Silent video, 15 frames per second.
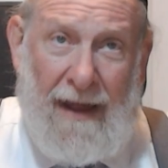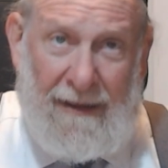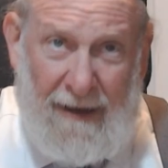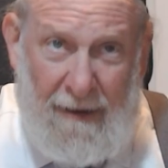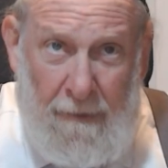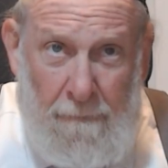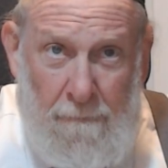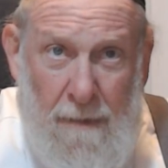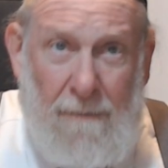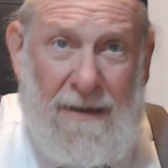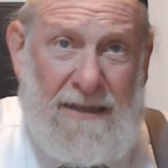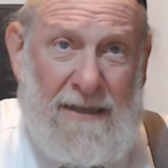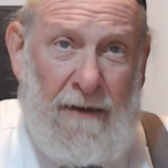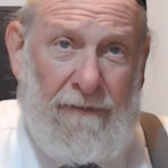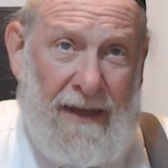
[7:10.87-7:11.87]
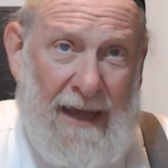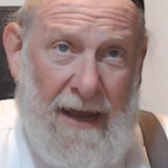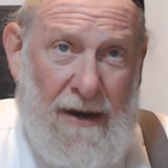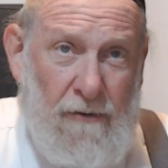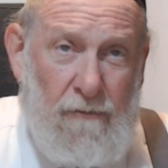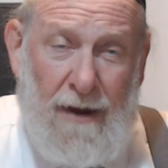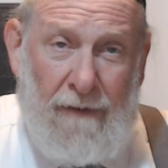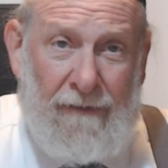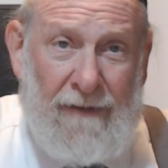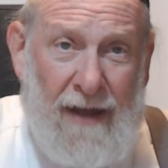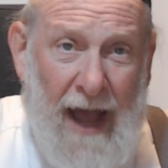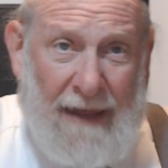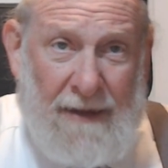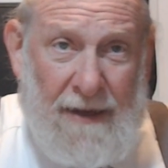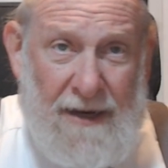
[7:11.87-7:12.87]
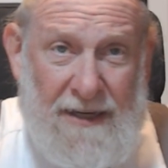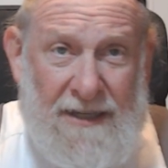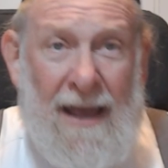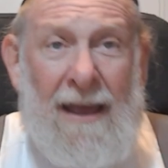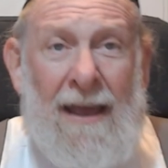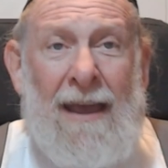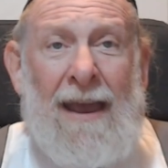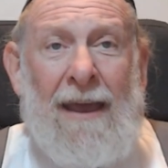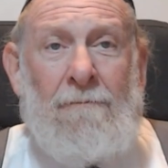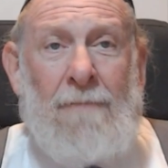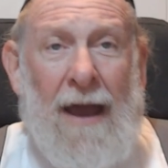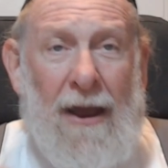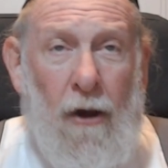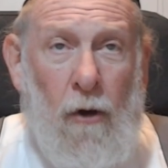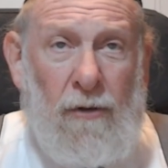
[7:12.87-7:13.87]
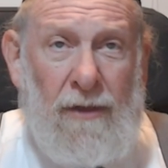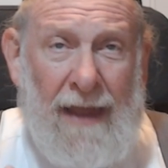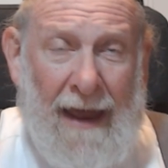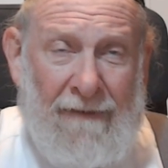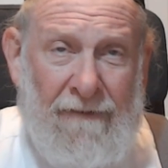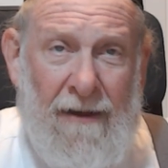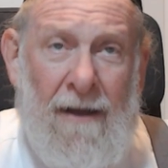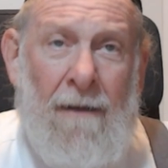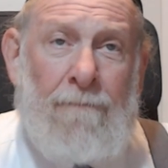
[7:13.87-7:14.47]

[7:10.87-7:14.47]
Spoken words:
and to commit myself to getting rid of godliness in my own life,